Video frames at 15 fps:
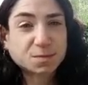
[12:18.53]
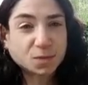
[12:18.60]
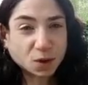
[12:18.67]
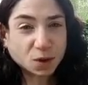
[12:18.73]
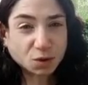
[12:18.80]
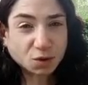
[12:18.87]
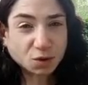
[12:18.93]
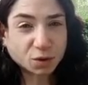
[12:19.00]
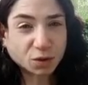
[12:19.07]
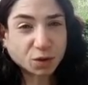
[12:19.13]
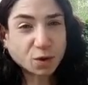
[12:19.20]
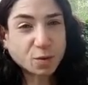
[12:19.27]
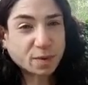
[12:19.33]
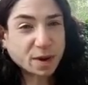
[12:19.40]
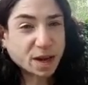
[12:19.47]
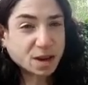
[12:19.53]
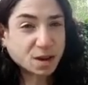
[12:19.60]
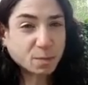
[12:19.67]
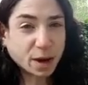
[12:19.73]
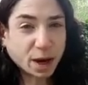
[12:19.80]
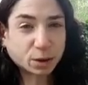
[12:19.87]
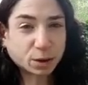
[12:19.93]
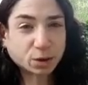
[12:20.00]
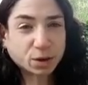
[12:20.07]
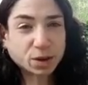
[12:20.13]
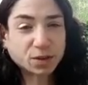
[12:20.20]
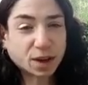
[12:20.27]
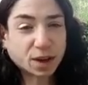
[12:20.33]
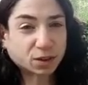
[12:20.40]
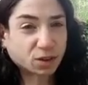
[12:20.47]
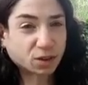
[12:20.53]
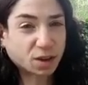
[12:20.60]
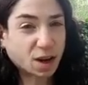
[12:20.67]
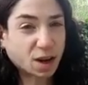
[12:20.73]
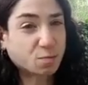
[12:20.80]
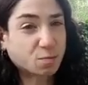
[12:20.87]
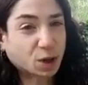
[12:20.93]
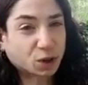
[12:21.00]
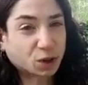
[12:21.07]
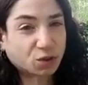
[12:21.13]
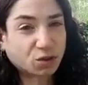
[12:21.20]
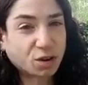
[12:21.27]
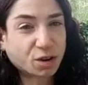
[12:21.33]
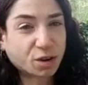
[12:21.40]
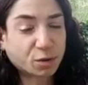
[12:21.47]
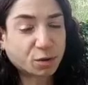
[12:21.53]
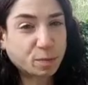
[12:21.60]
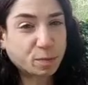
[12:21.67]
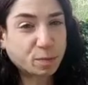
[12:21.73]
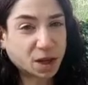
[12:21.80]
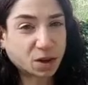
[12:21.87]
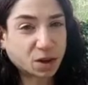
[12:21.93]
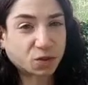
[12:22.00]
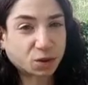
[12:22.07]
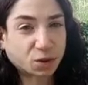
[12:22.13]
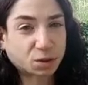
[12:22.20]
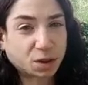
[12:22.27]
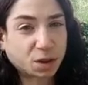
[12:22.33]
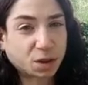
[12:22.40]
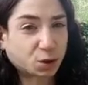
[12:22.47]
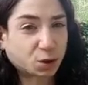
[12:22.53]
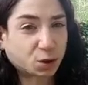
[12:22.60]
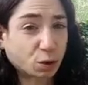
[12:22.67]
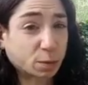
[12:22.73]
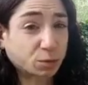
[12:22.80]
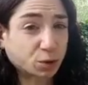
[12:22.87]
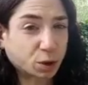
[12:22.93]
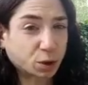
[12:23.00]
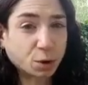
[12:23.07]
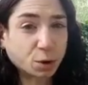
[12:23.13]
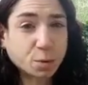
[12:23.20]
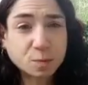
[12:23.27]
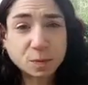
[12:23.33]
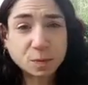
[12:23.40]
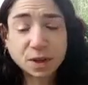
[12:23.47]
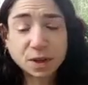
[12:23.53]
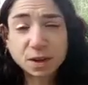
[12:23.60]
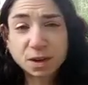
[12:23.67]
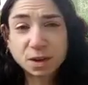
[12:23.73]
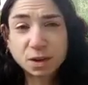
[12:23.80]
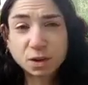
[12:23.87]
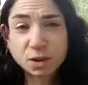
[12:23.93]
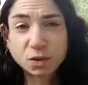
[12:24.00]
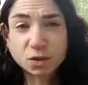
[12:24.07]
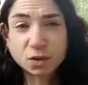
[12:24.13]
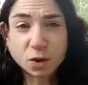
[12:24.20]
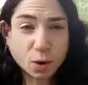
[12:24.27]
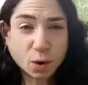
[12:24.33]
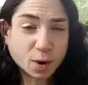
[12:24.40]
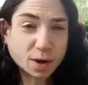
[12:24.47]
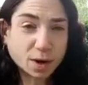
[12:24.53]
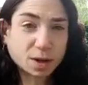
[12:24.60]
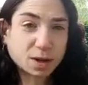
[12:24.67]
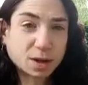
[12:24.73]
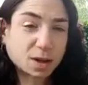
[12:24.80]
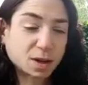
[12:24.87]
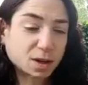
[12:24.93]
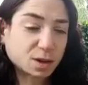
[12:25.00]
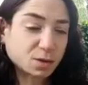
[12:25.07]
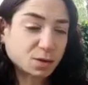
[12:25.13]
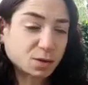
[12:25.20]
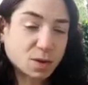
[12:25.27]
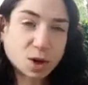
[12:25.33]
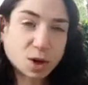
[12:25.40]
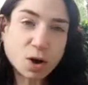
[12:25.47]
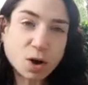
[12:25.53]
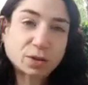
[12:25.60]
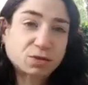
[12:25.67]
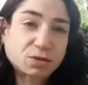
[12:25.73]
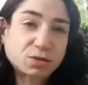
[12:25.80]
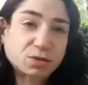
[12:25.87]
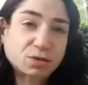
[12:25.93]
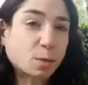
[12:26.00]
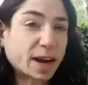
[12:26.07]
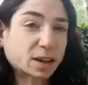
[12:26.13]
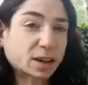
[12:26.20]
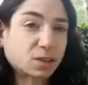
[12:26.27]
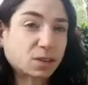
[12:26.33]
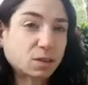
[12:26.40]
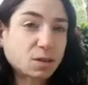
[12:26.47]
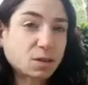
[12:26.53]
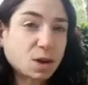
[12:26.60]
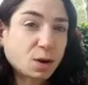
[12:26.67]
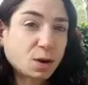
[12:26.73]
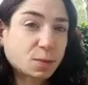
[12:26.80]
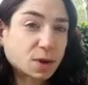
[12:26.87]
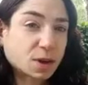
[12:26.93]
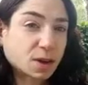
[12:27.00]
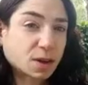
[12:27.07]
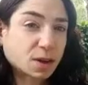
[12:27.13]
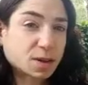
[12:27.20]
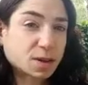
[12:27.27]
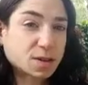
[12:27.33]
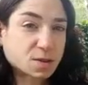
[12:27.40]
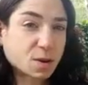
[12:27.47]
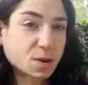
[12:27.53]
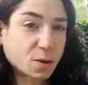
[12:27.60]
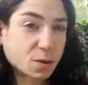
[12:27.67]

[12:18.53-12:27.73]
Sure. So baking powder is actually a mixture of baking soda and cream of tartar. So they call it double acting because